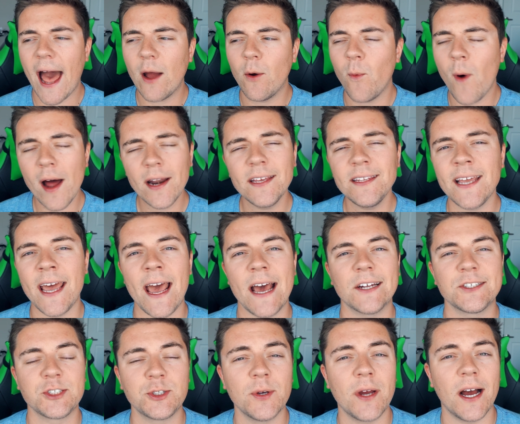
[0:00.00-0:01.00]
I wanted to
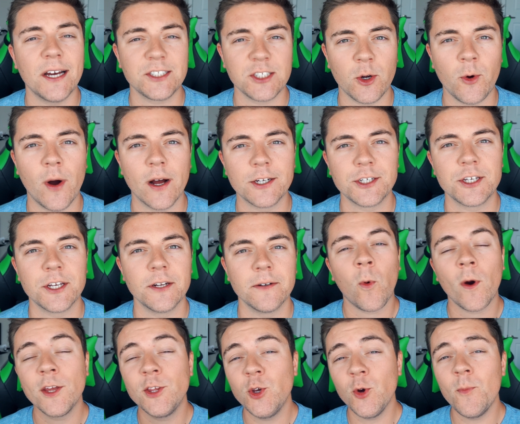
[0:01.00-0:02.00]
ask you guys a question.
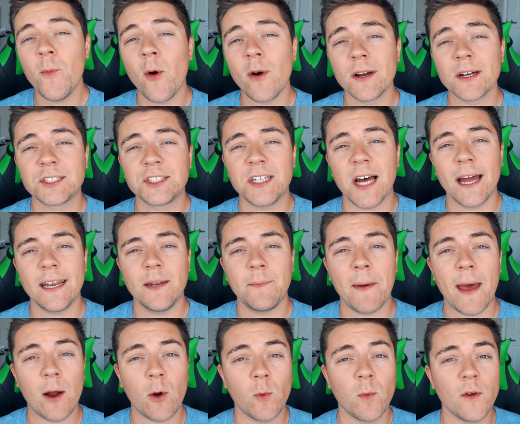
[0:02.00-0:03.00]
Were you more excited
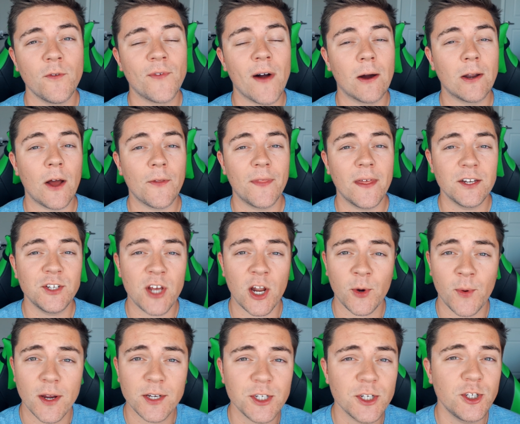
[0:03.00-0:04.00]
back when we found out that
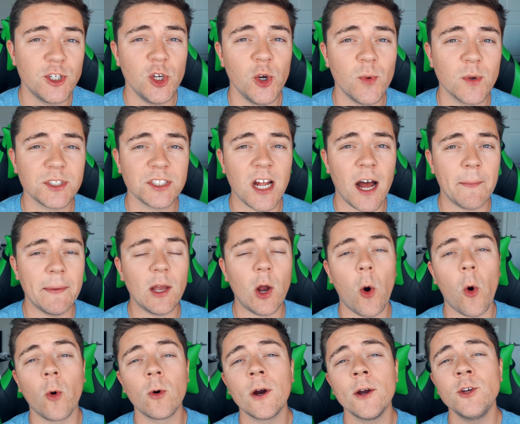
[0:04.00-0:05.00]
Generation 2 was coming,
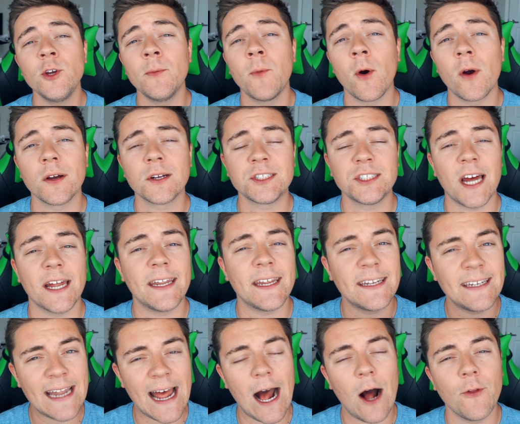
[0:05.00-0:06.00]
or are you more
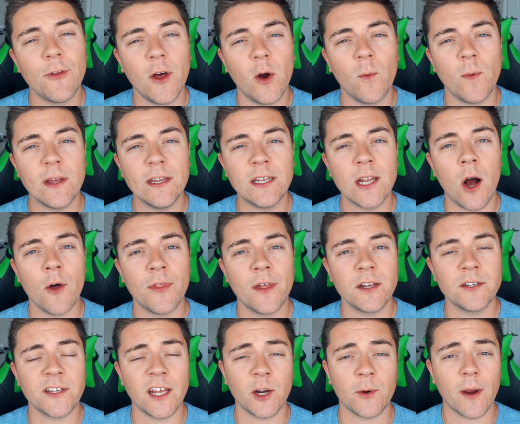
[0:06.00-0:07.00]
excited now that we know
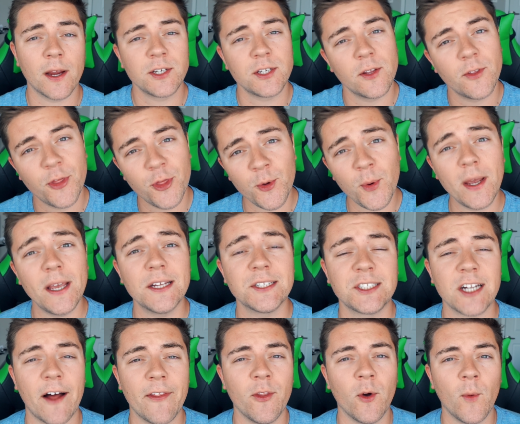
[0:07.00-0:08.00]
that Generation 3
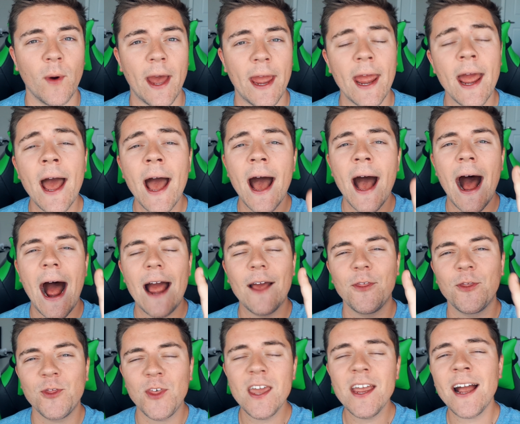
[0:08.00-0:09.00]
is on the way? I
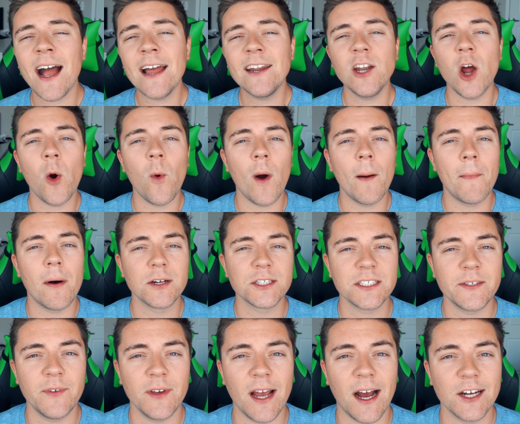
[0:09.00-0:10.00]
think I know what
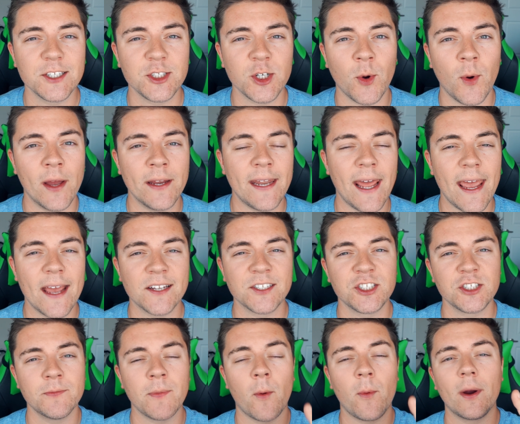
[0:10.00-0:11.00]
most of you guys are going to
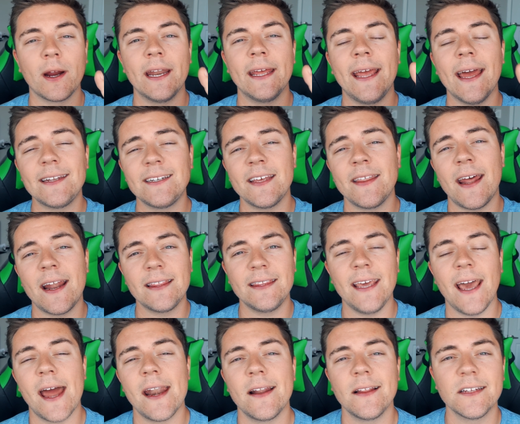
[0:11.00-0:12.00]
answer, but we're going to get to that at
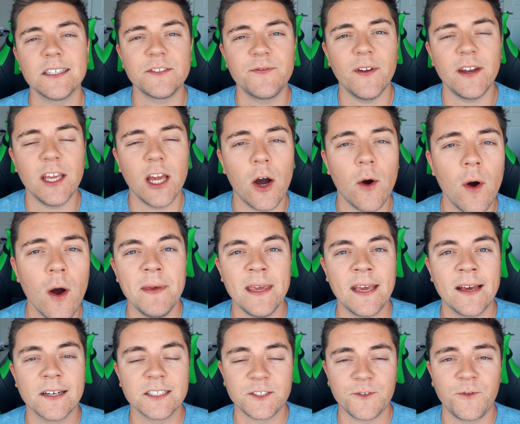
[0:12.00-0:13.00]
the end of this video,
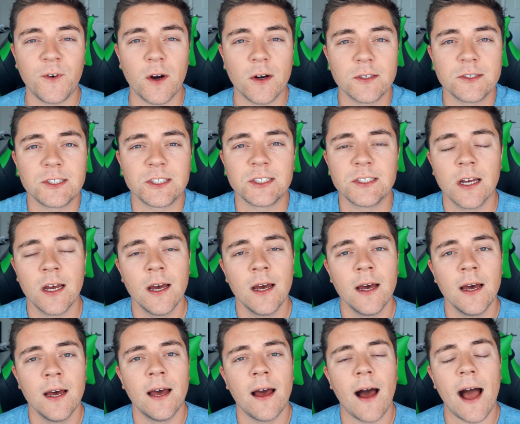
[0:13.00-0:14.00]
because first,
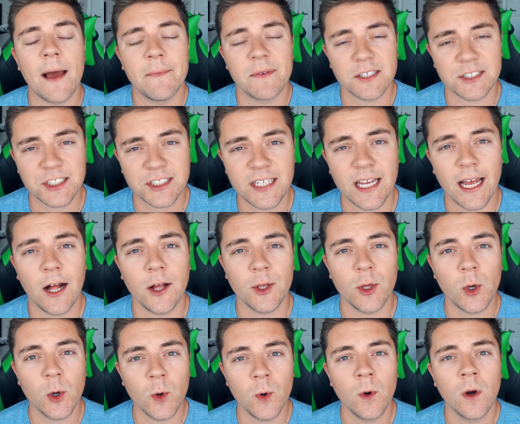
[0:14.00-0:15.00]
I must tell
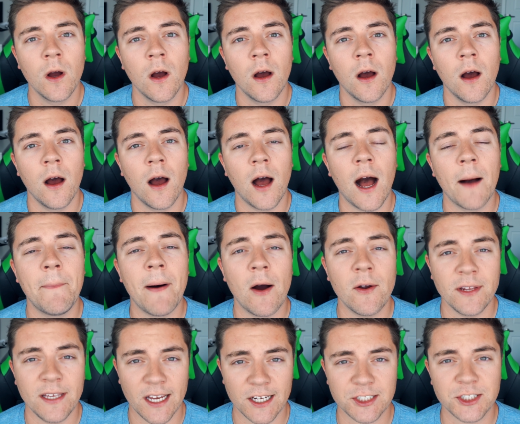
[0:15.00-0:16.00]
you
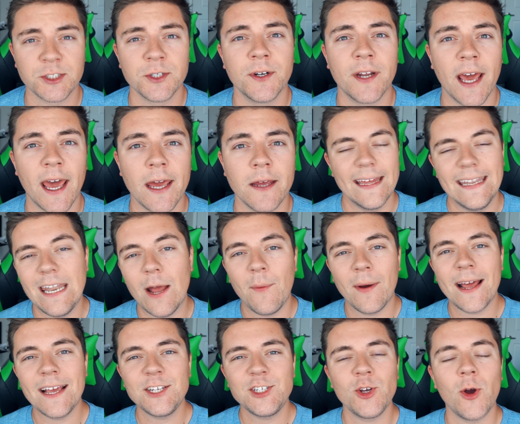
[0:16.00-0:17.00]
about yesterday. Now,
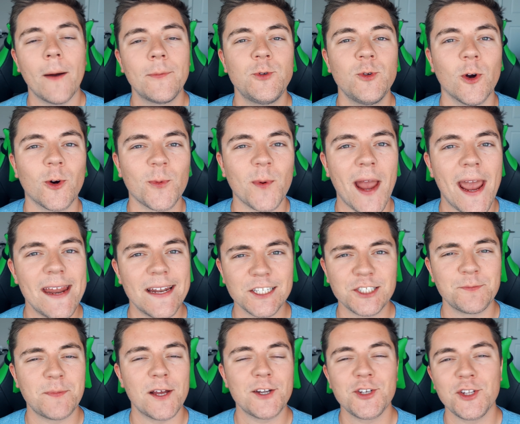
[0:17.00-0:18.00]
when I show up to a raid,
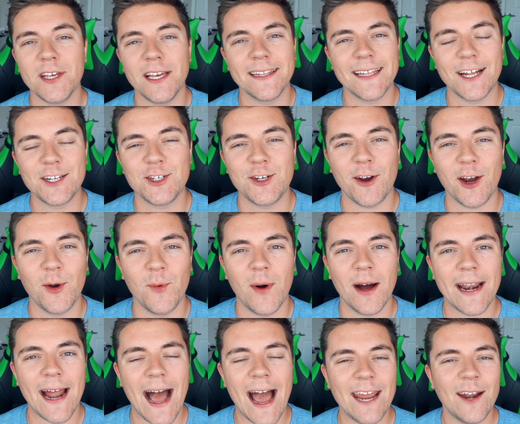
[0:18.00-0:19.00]
especially a legendary
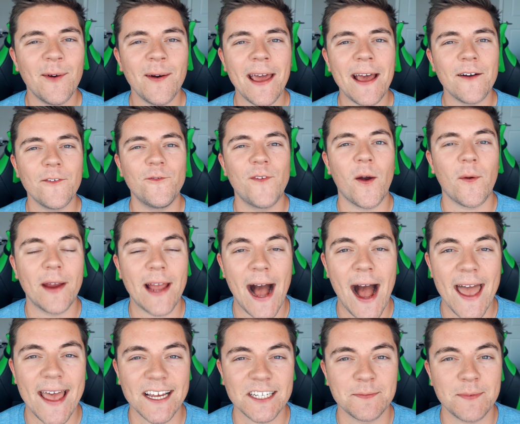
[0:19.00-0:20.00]
one, I don't have very
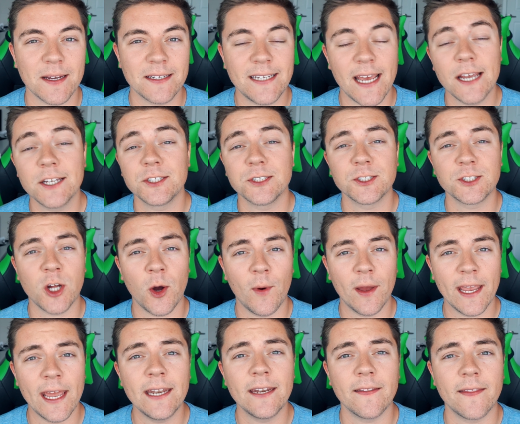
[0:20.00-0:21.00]
high expectations
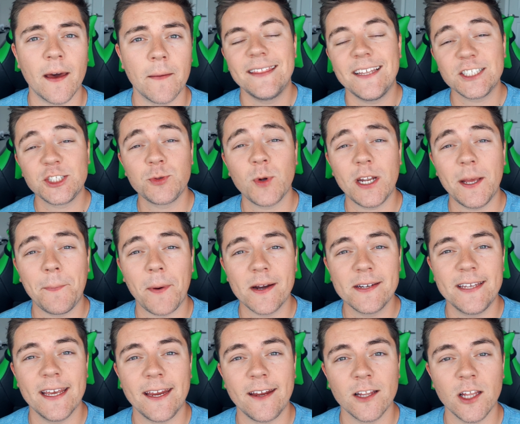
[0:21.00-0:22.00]
going into them. This one in
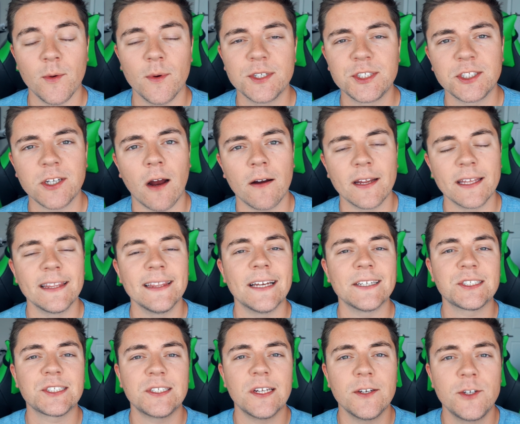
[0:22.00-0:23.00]
particular, we started
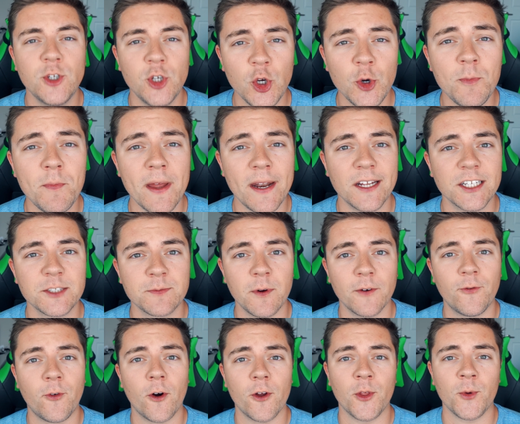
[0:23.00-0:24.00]
less than 2 minutes
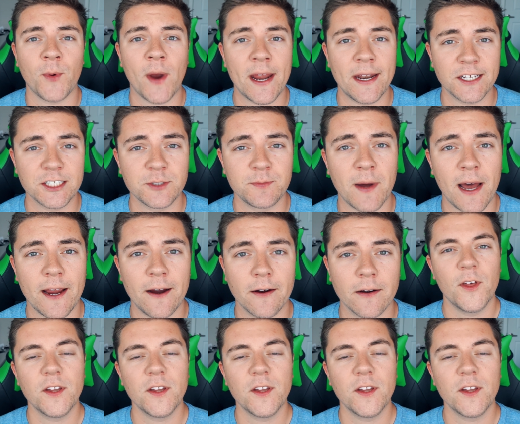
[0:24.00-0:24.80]
before the raid expired.